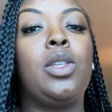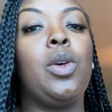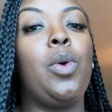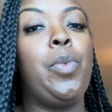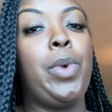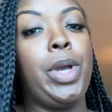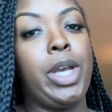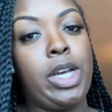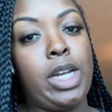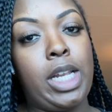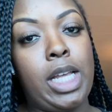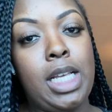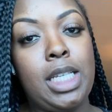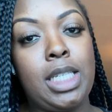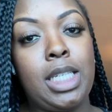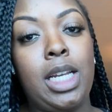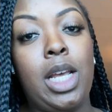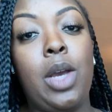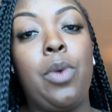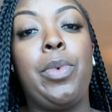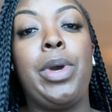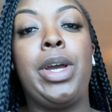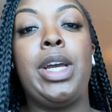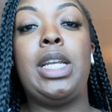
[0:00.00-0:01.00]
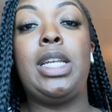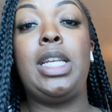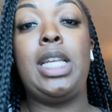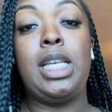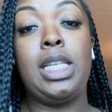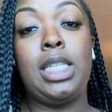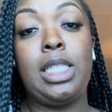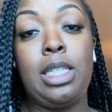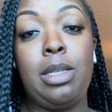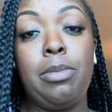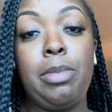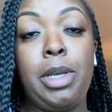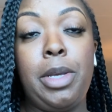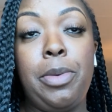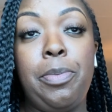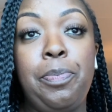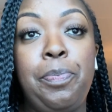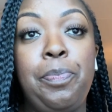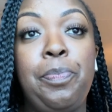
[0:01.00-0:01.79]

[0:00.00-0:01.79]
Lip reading: where it isn't, and where it needs to be.